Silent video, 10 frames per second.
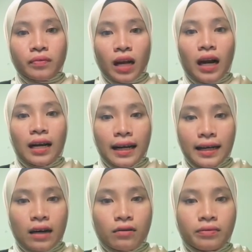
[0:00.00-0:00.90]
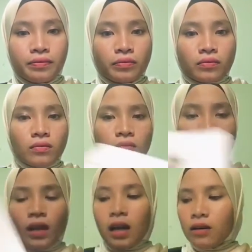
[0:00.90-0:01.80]

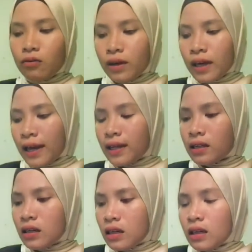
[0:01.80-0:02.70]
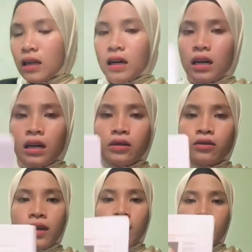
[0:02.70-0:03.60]
And we can you
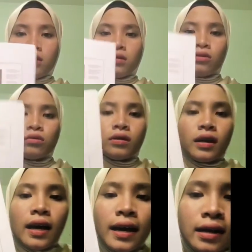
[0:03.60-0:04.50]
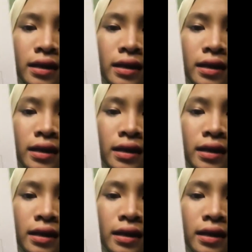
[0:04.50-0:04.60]
can look at